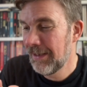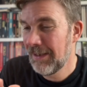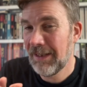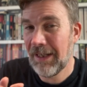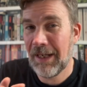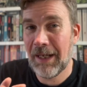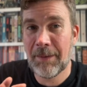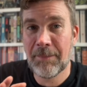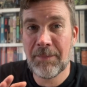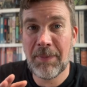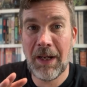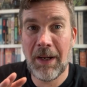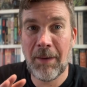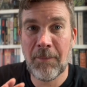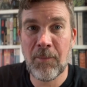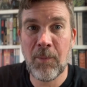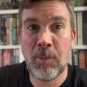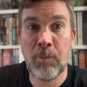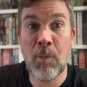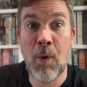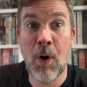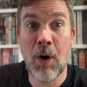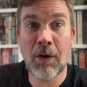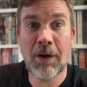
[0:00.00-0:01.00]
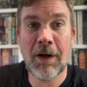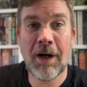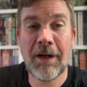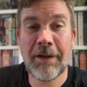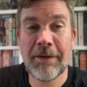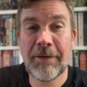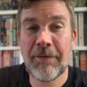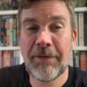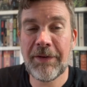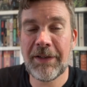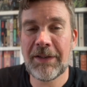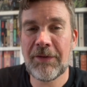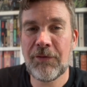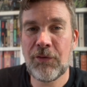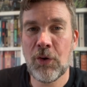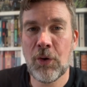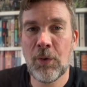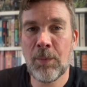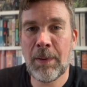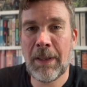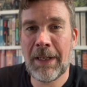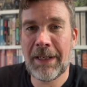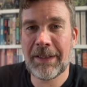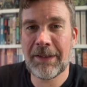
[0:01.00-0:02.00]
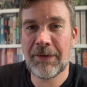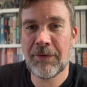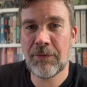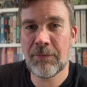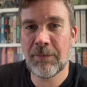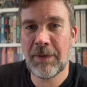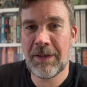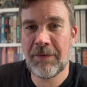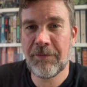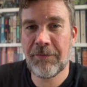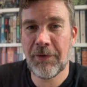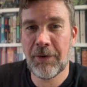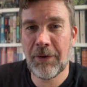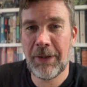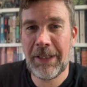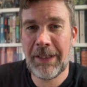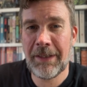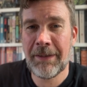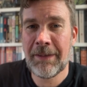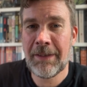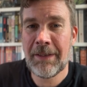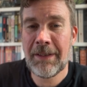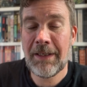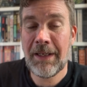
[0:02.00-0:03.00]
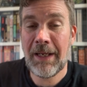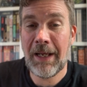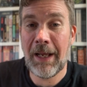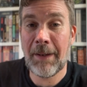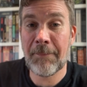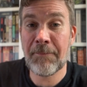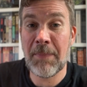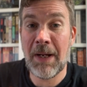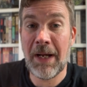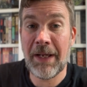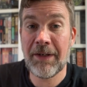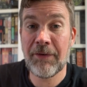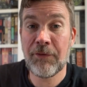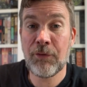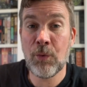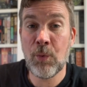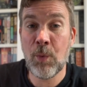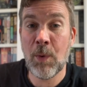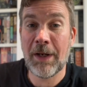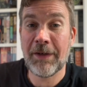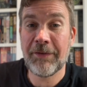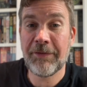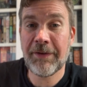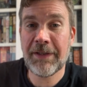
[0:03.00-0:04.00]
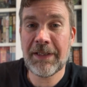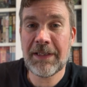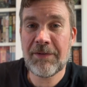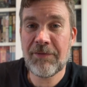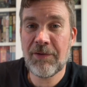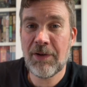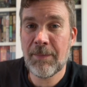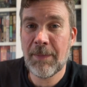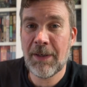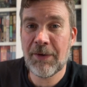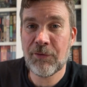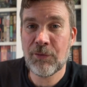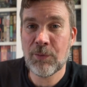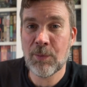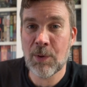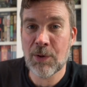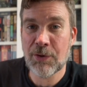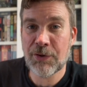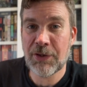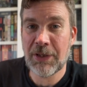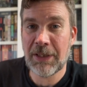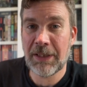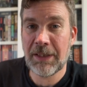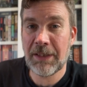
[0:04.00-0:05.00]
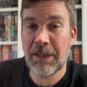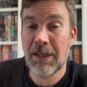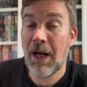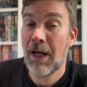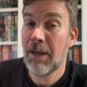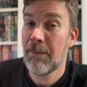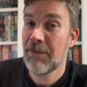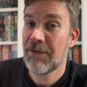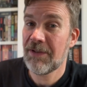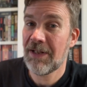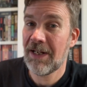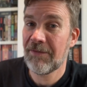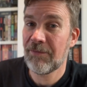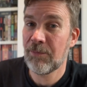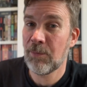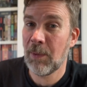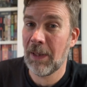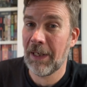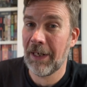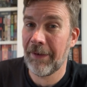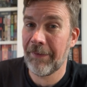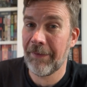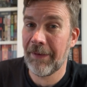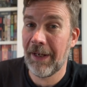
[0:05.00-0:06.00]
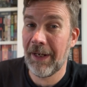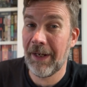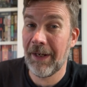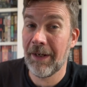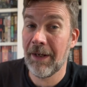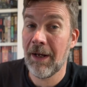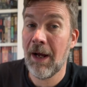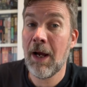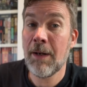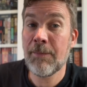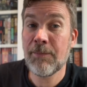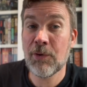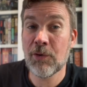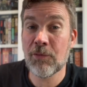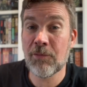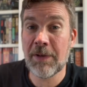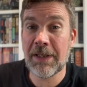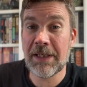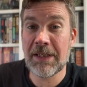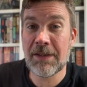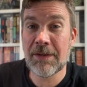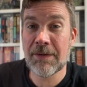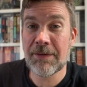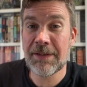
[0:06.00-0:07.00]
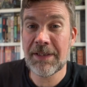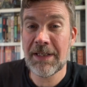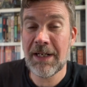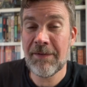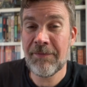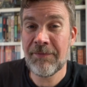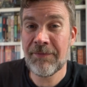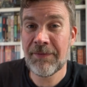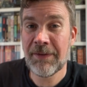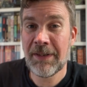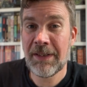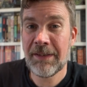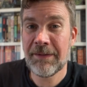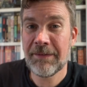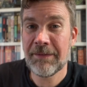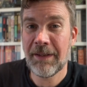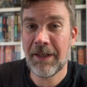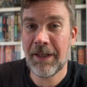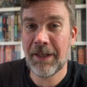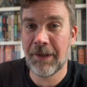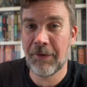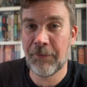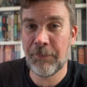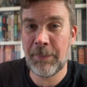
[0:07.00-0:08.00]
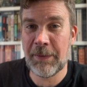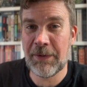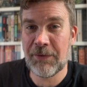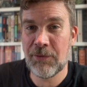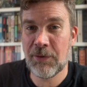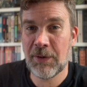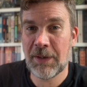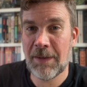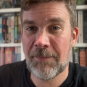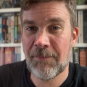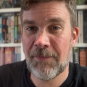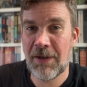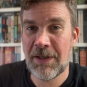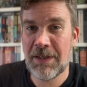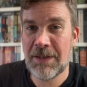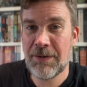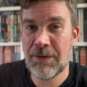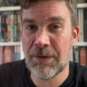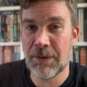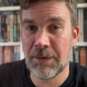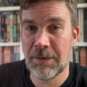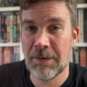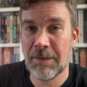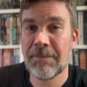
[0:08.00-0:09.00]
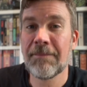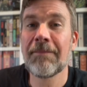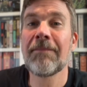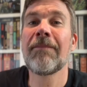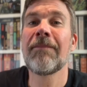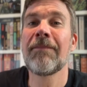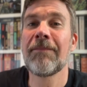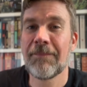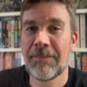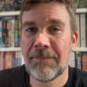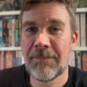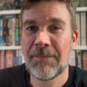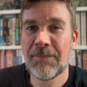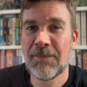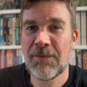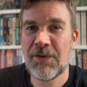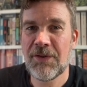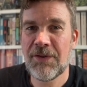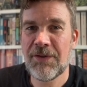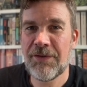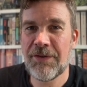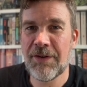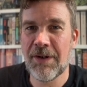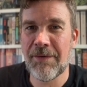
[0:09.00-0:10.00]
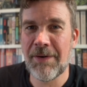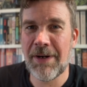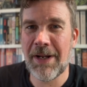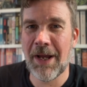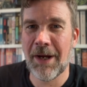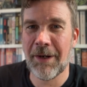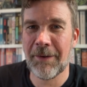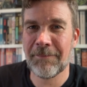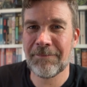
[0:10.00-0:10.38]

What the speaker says: and what kind of things you're planning to read for it. And as always, thank you very much for watching. Hope you're safe and well out there. Hope you're reading good stuff, and I'll speak to you again very soon. Cheerio.